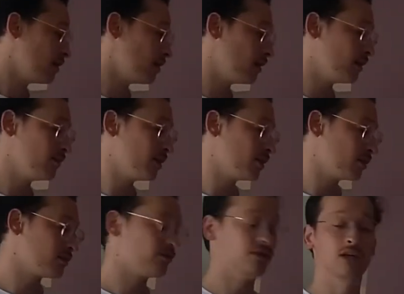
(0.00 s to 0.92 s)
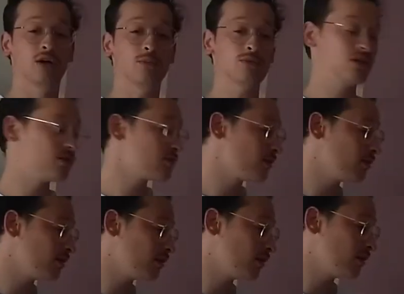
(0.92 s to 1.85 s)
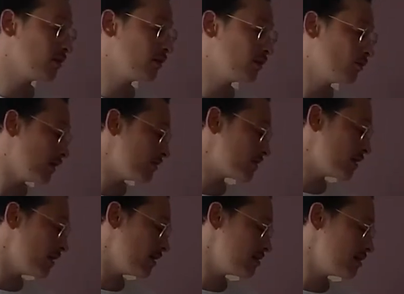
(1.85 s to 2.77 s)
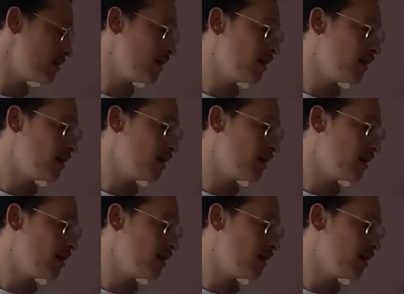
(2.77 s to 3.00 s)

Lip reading: because of the options on the website.